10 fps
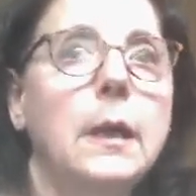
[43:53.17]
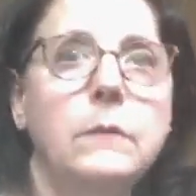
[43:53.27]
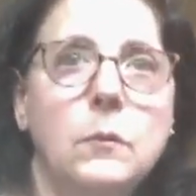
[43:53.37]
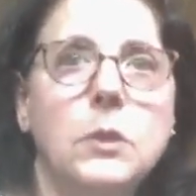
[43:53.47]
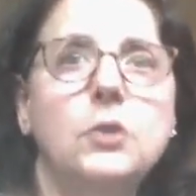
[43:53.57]

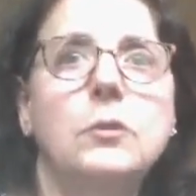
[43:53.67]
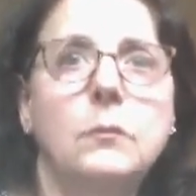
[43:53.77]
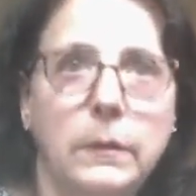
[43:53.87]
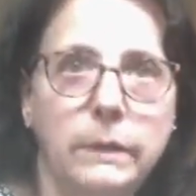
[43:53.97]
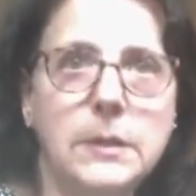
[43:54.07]
everyone should
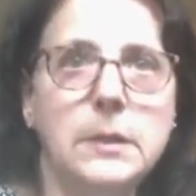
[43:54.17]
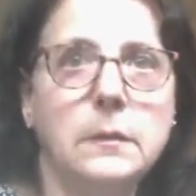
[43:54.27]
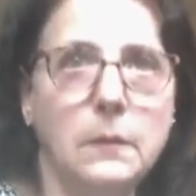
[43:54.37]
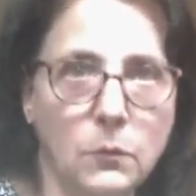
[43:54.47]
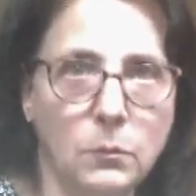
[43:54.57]
revisit
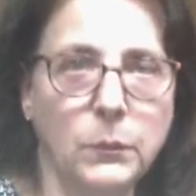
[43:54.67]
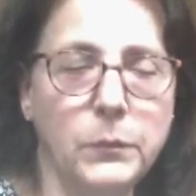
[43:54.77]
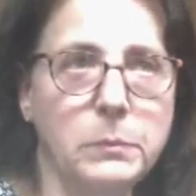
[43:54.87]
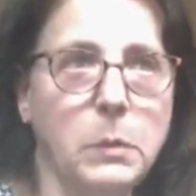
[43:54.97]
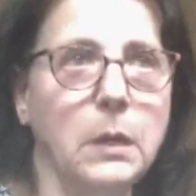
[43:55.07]
their
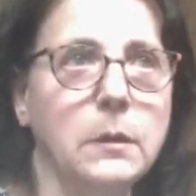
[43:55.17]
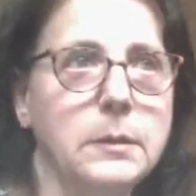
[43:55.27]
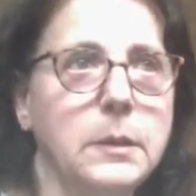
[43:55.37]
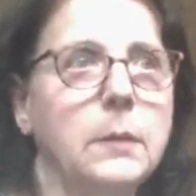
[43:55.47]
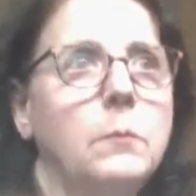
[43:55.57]
homeowner's
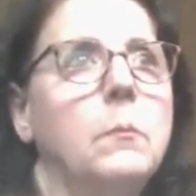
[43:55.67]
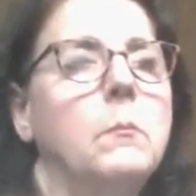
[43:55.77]
policy.